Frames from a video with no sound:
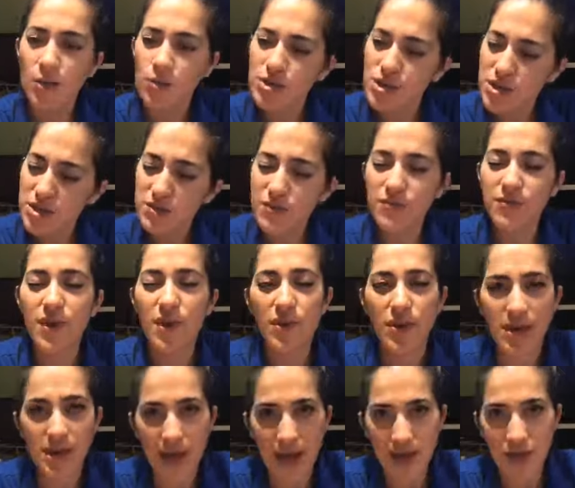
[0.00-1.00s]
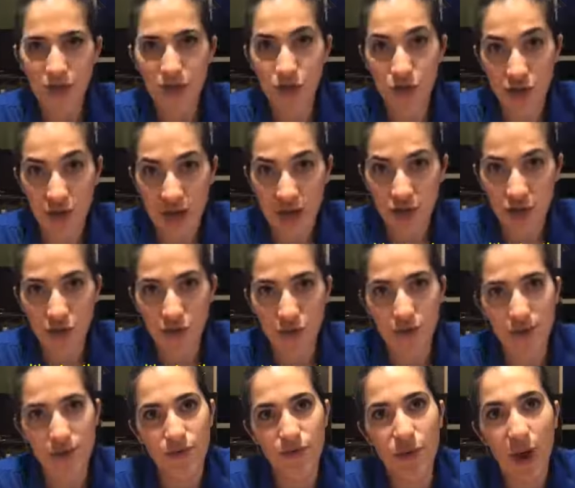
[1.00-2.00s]
which is a very nice
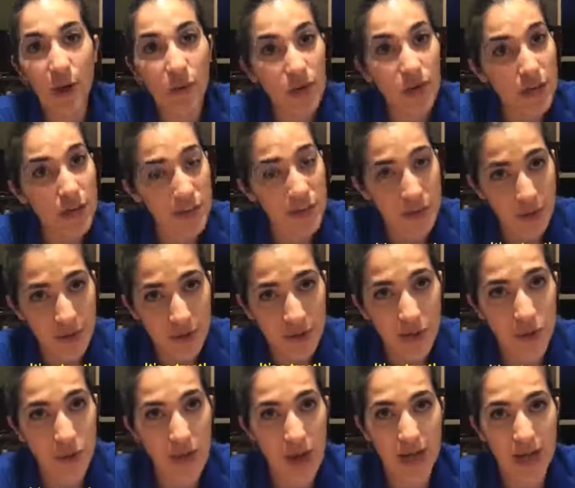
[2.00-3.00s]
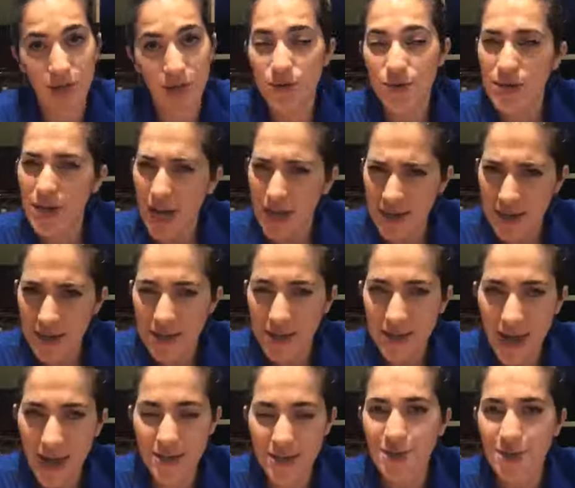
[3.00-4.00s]
gesture, and rarely people do that, so it's kind
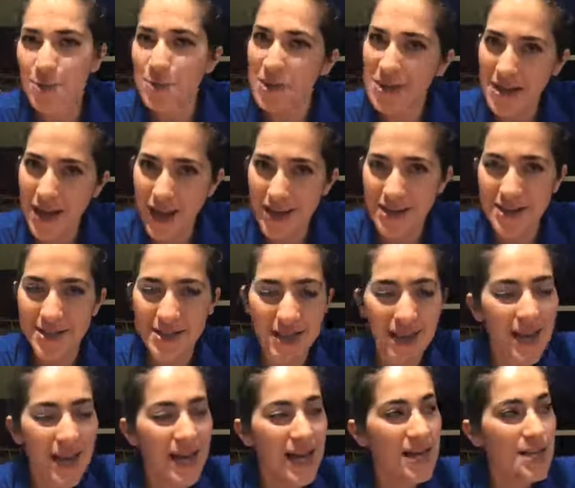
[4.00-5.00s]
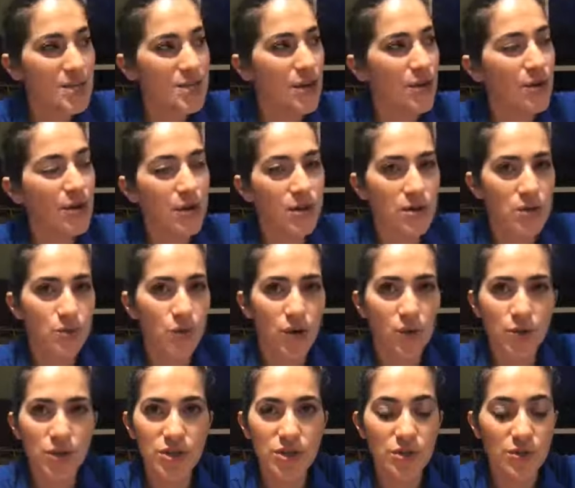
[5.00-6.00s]
of nice to be nice. So here's
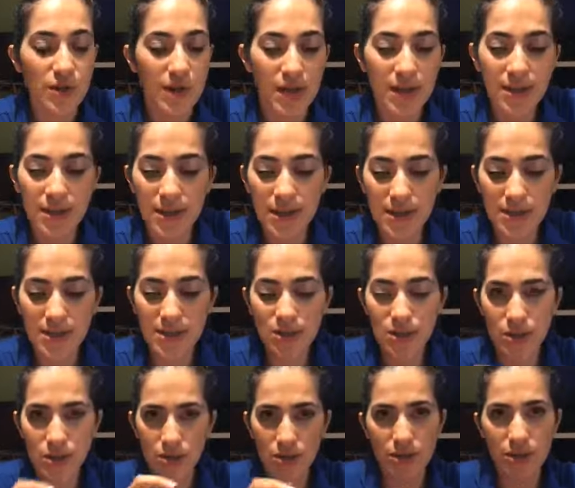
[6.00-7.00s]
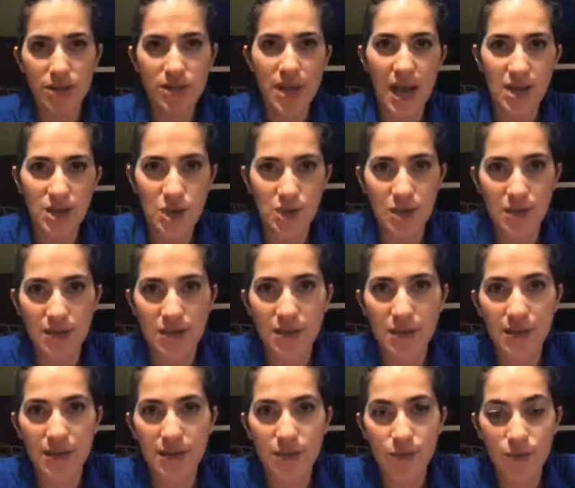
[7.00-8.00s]
what we do. In the dessert section,
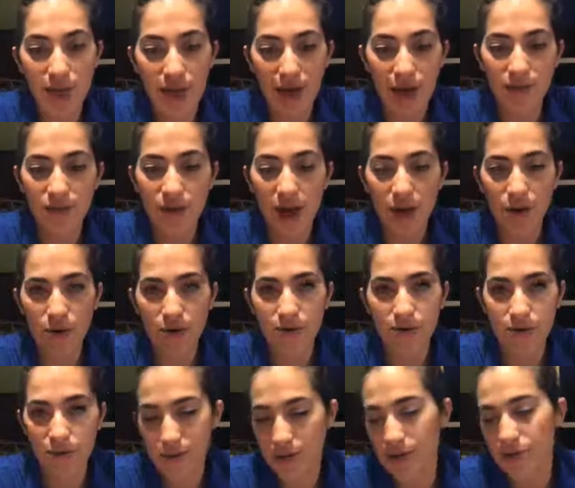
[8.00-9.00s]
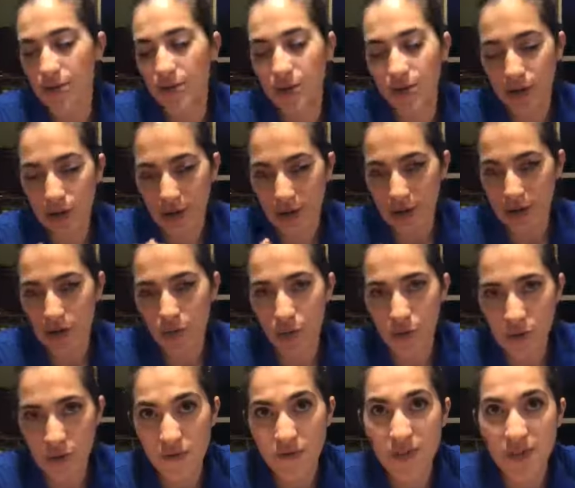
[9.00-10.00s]
we have our, you know, you can get an
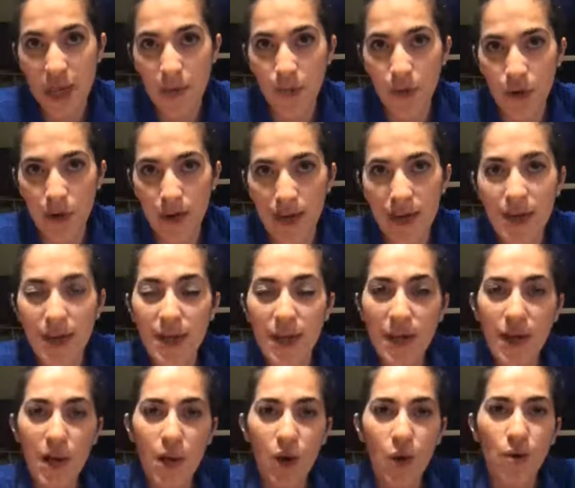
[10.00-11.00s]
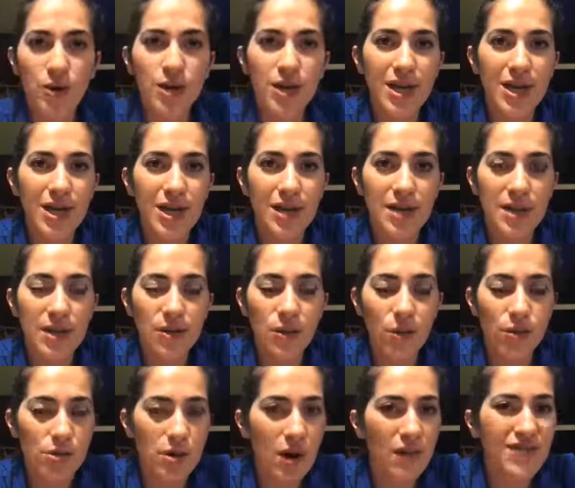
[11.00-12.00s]
order of Zeppole, or you can get an
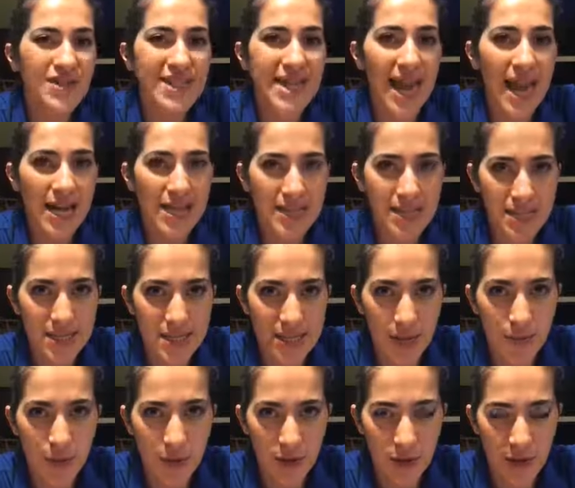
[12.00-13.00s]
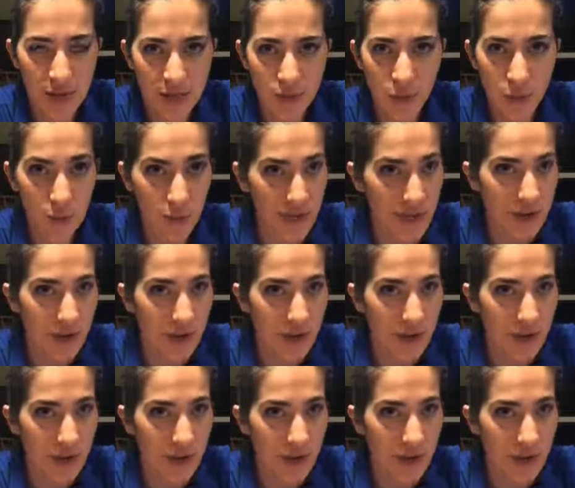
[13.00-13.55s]
order of text Zeppole is what we